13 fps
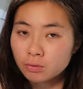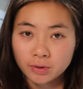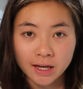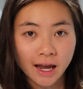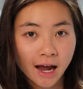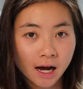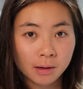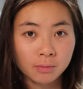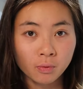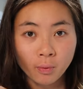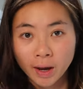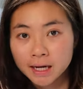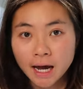
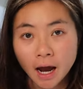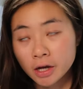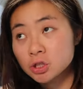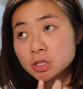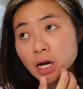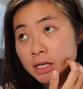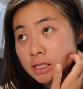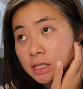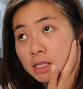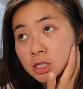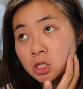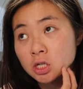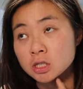rehab weight
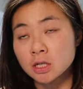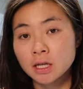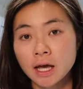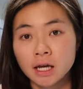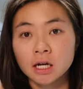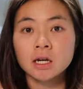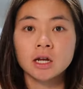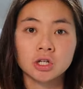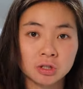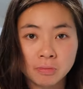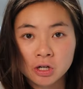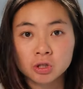exercises just to, like, condition my